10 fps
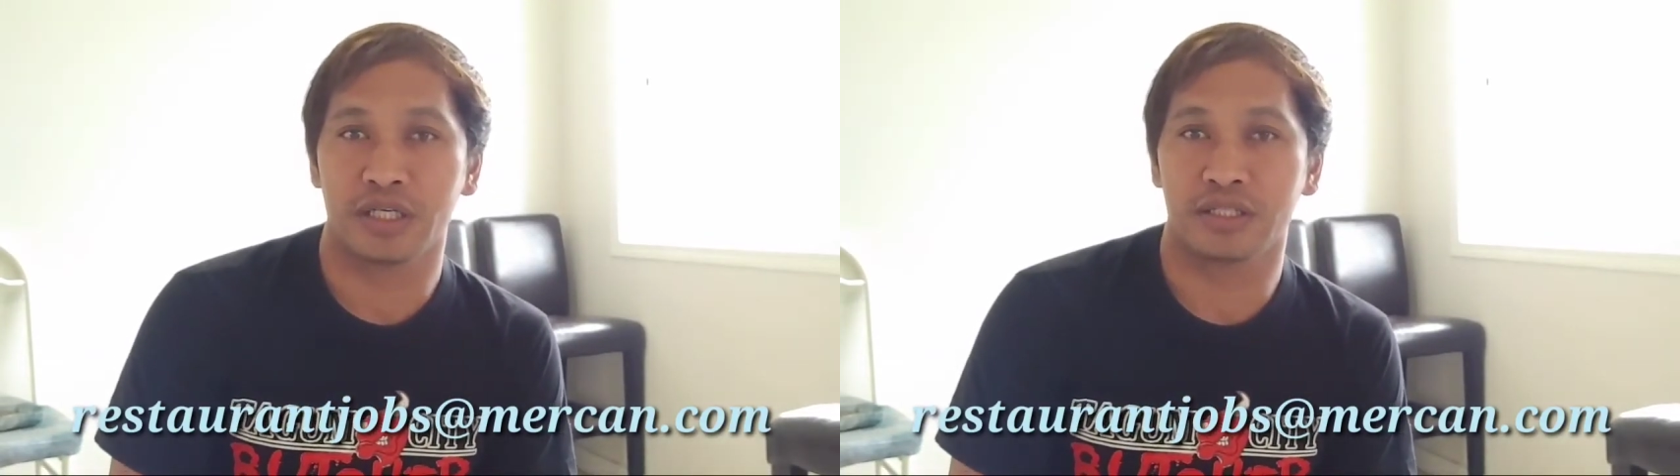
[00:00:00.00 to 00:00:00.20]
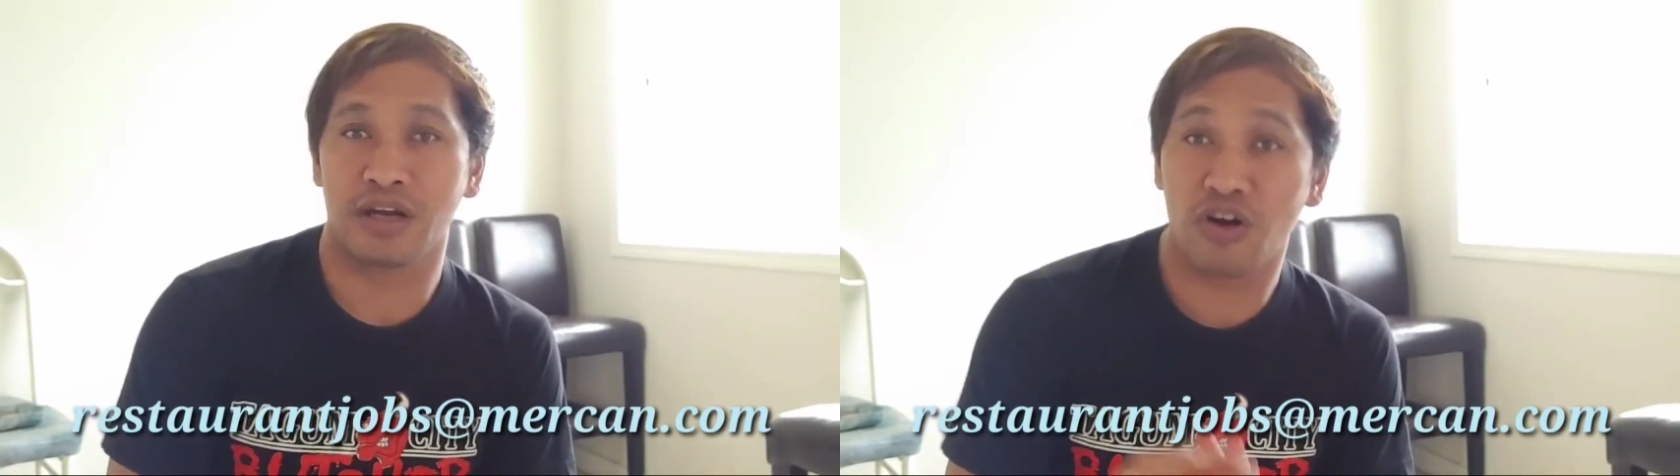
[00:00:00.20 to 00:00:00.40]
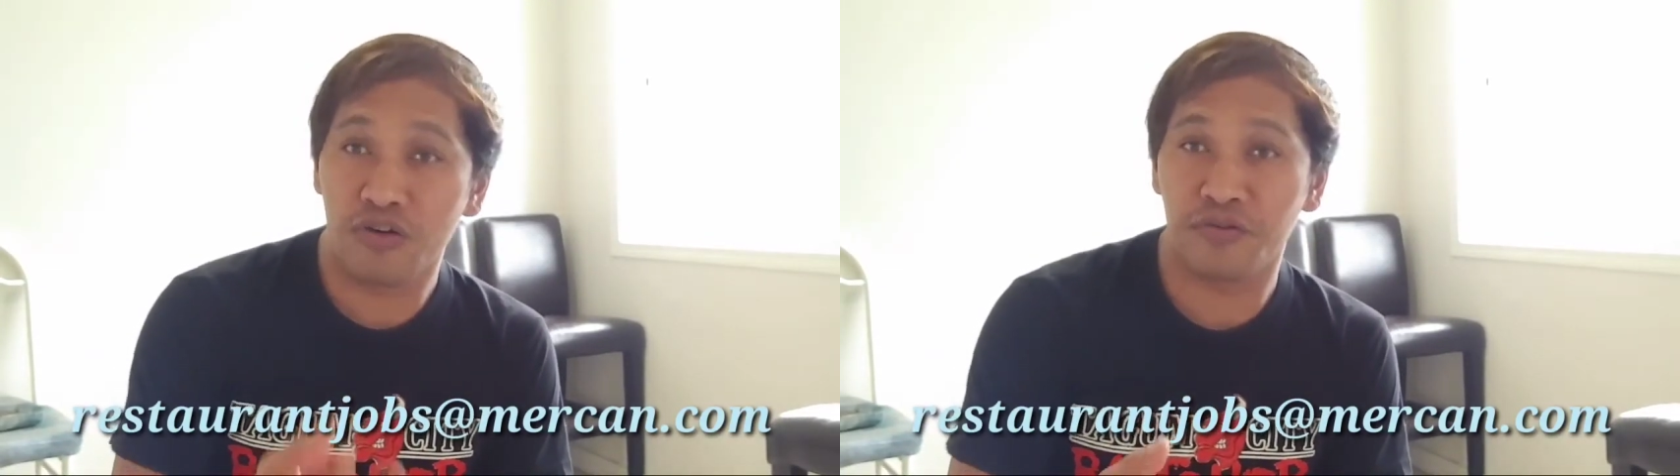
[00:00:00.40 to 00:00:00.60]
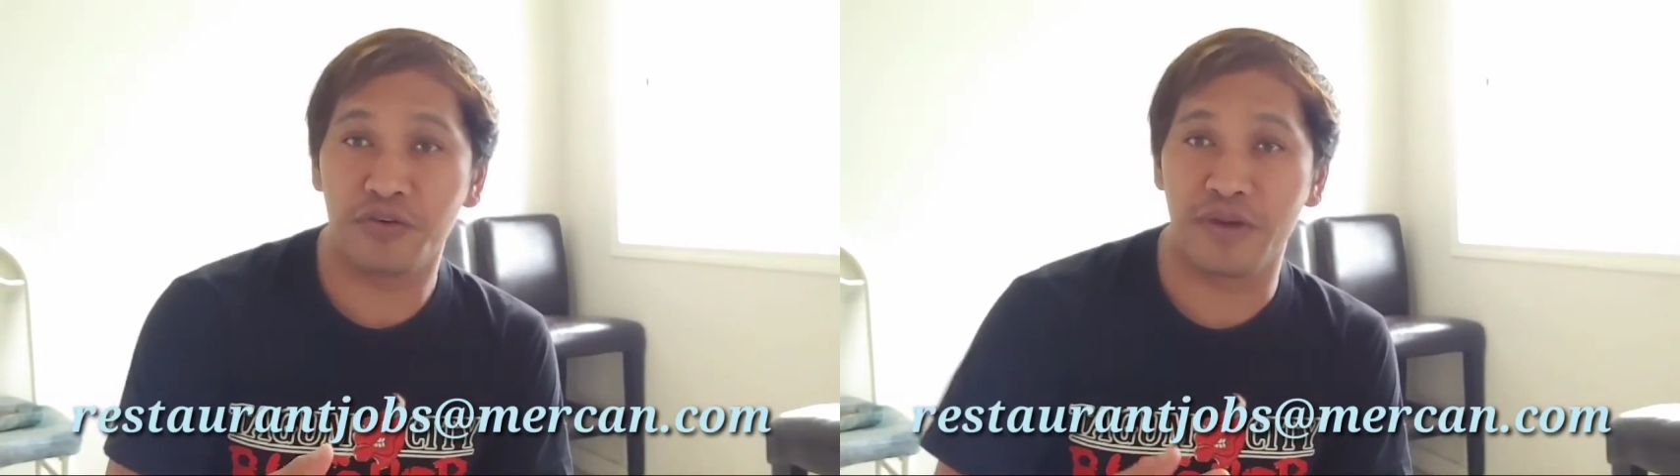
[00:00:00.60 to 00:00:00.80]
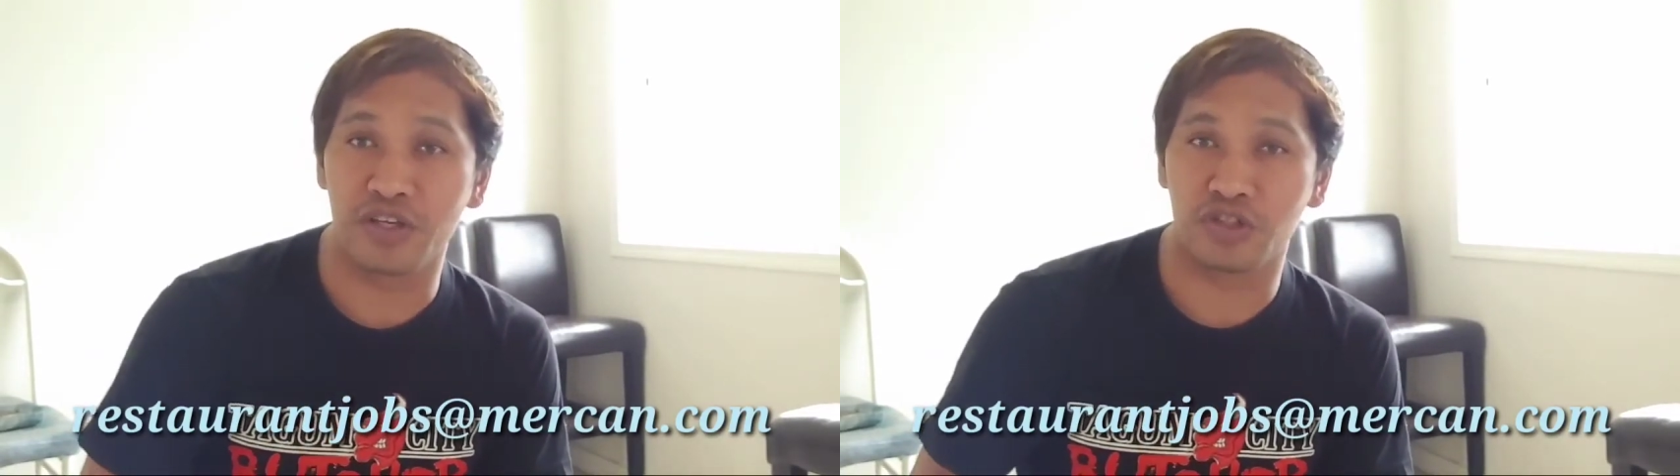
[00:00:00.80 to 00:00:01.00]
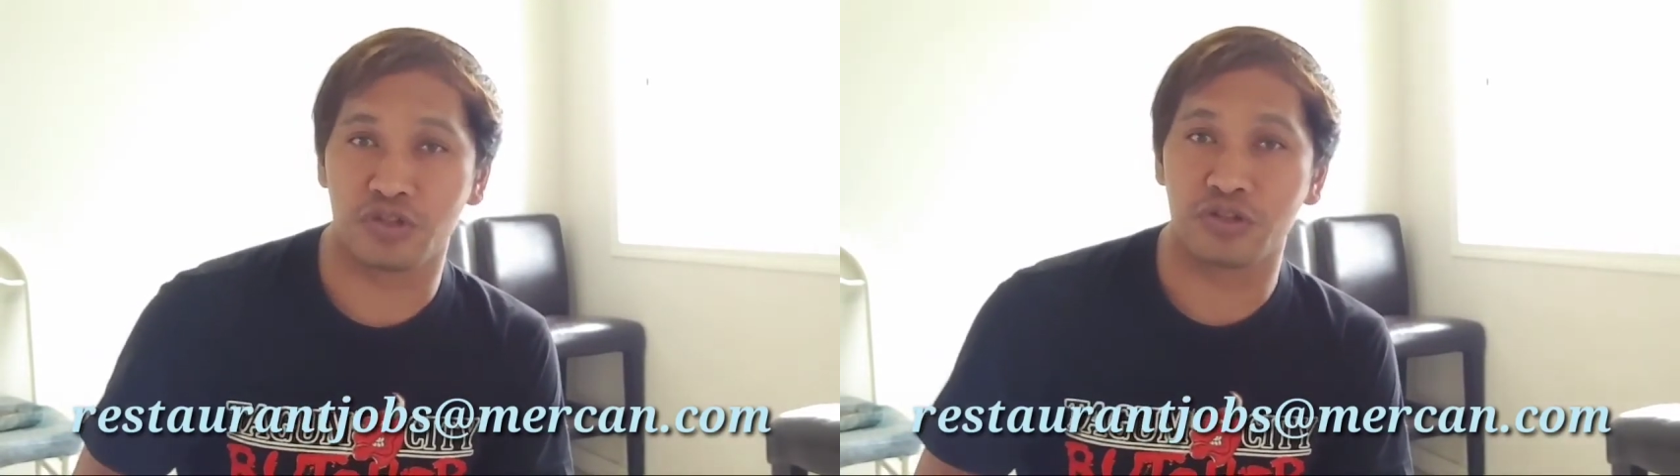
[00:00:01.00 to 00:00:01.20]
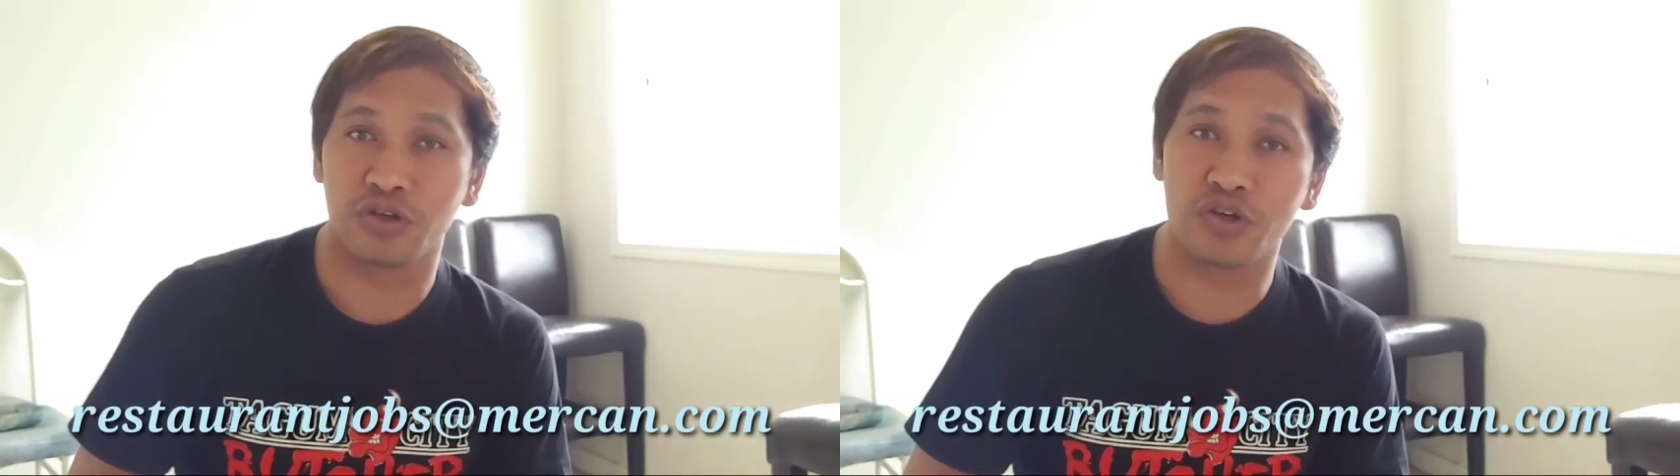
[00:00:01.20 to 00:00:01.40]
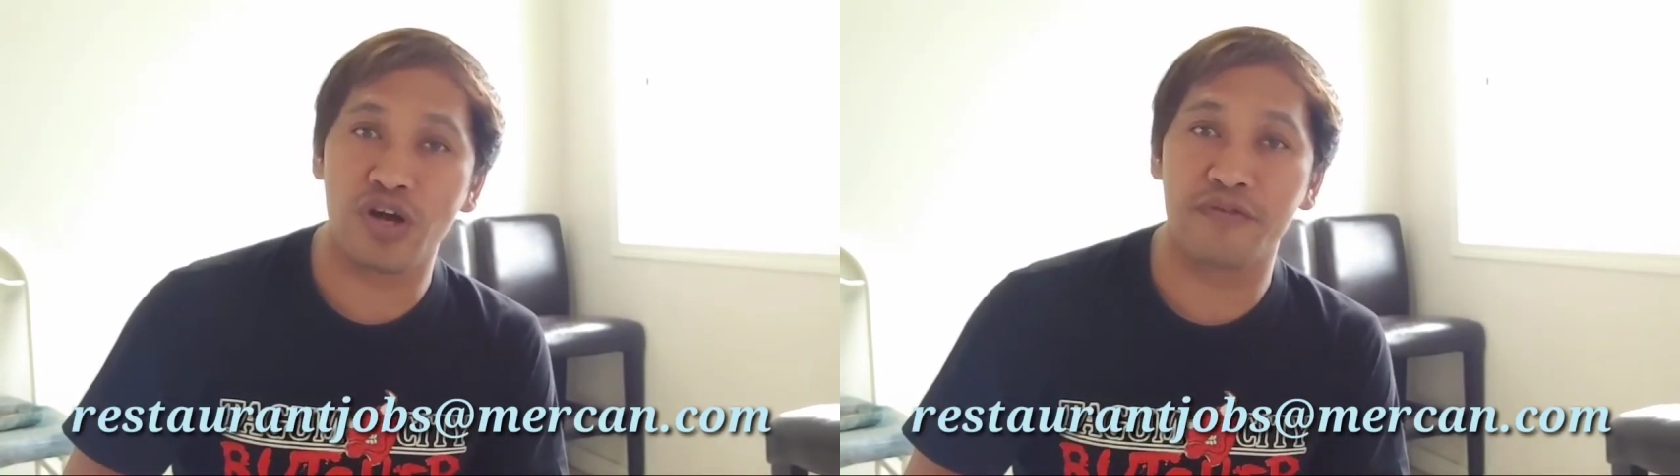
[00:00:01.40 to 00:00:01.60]
the confirmation or
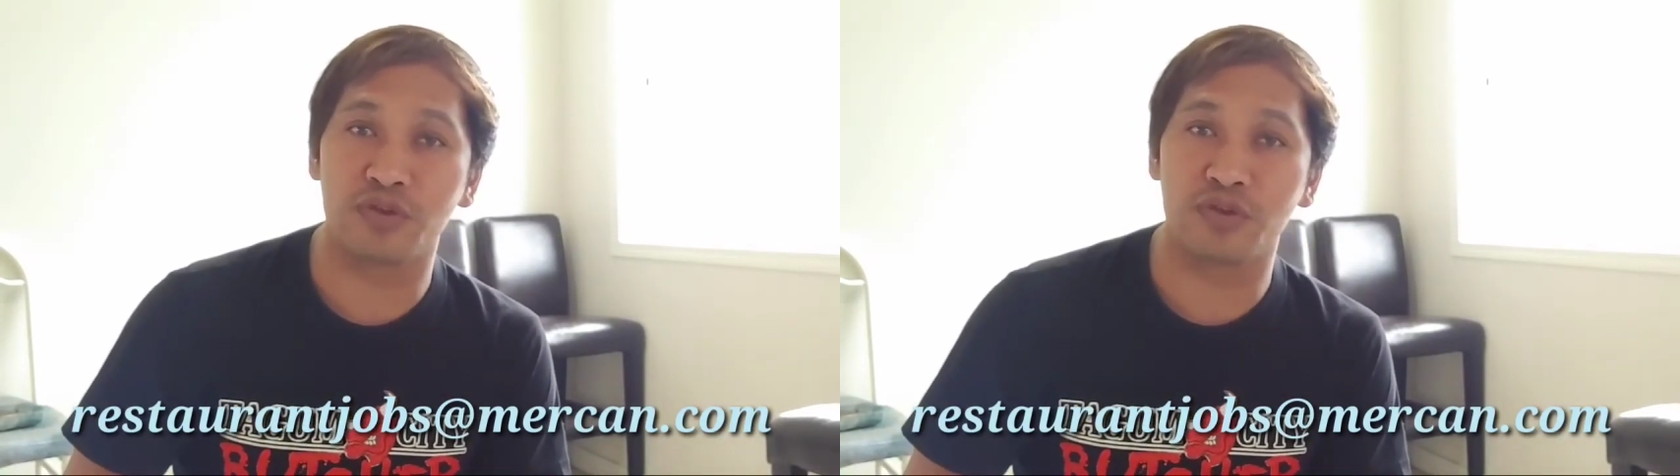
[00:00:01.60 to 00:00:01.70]
you have